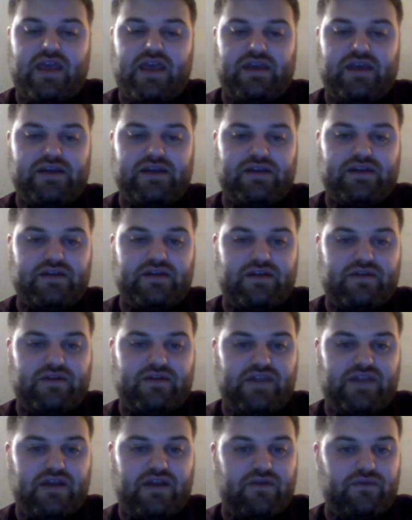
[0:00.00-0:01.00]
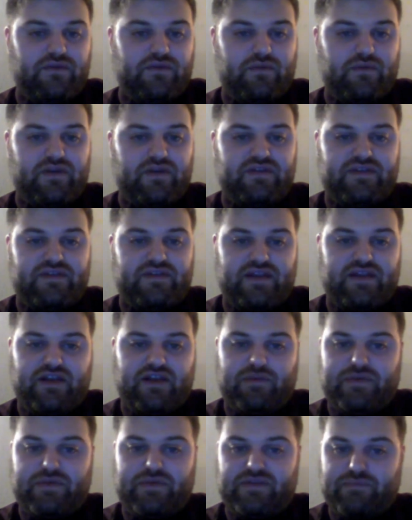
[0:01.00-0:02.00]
And they are the ones that help